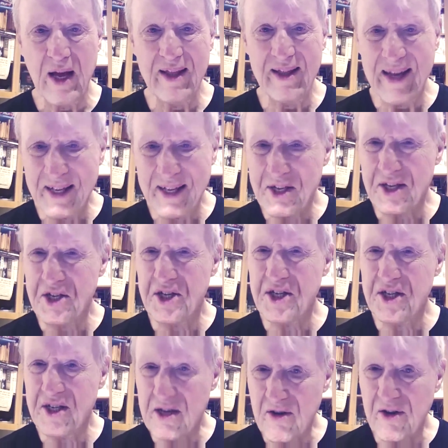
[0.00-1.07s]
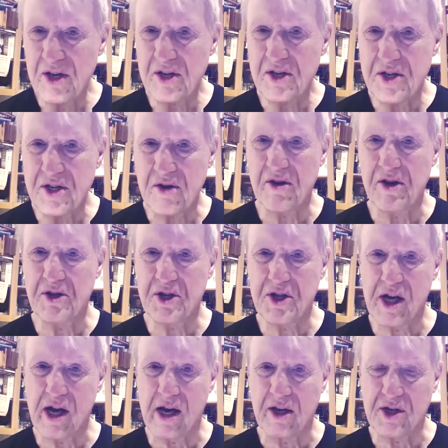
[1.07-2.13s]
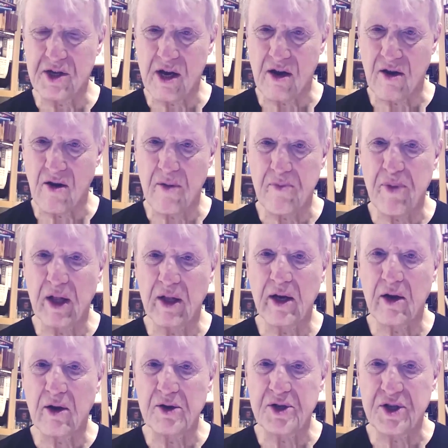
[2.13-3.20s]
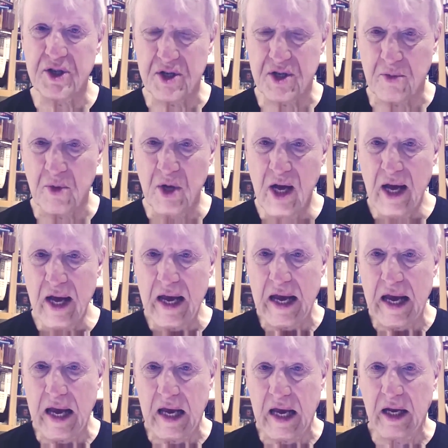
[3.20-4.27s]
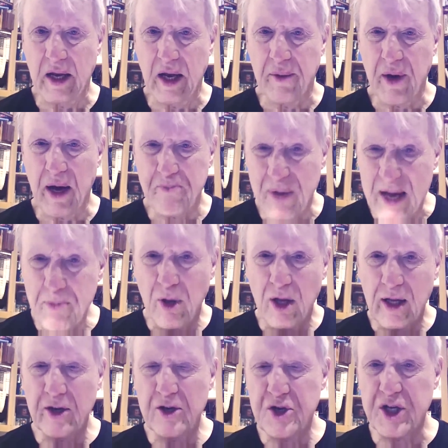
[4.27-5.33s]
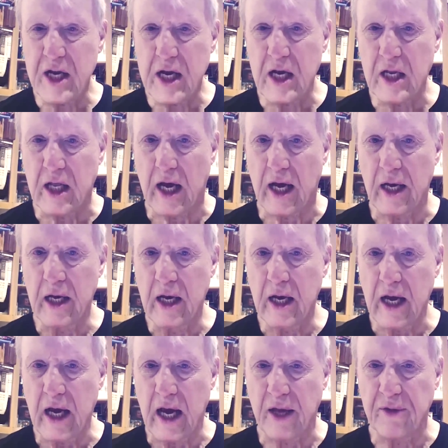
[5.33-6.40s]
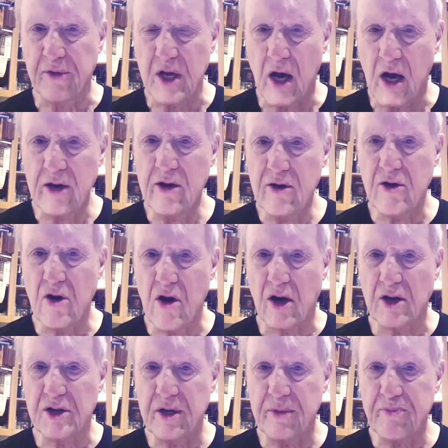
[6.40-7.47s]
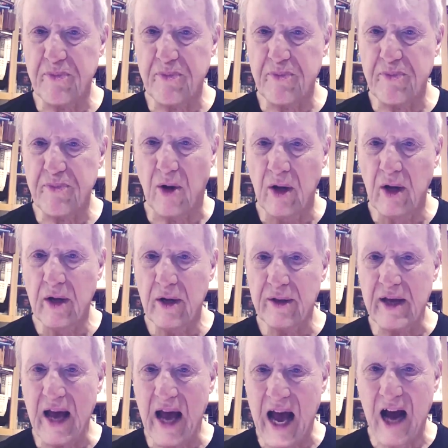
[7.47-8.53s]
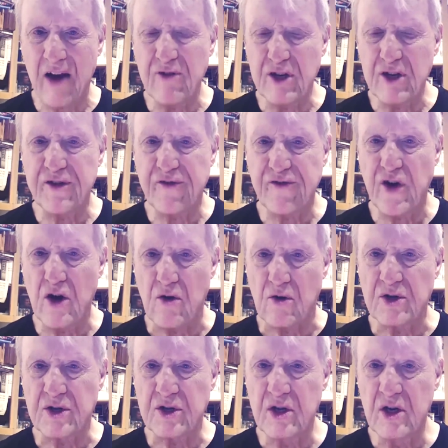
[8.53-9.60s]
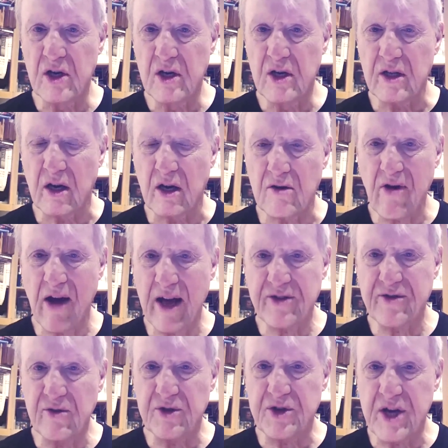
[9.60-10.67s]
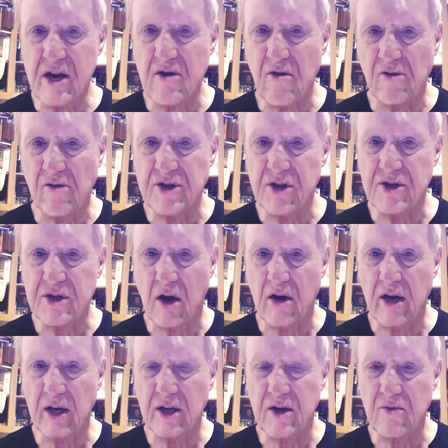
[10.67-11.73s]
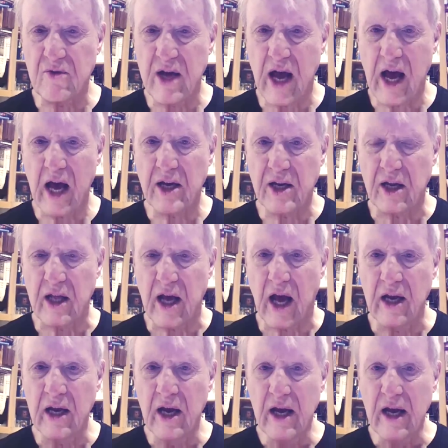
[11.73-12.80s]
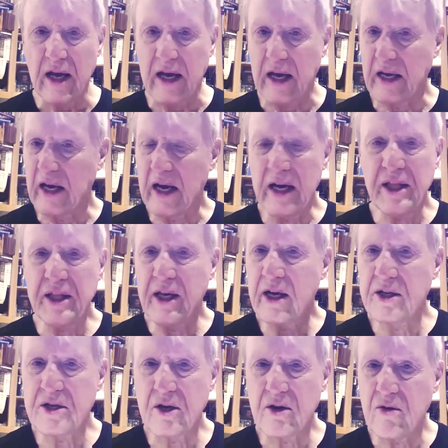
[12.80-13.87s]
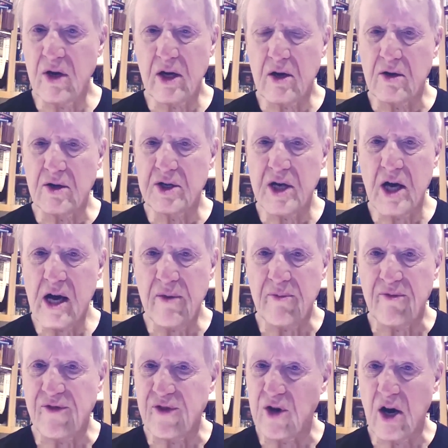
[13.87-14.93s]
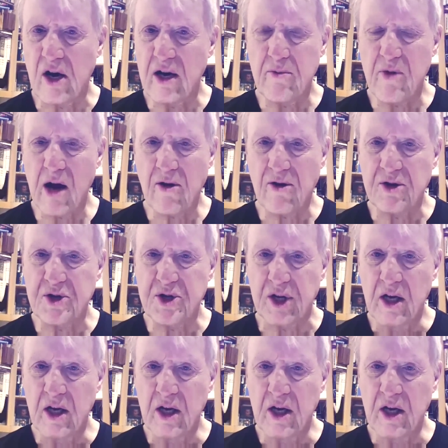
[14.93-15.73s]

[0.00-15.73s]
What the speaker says: That's a serious, serious change in our political system. And people understand that. And the underdogs, the people, the average folks, the grassroots heroes are starting to react to that. And I think it's a critical time for our democracy.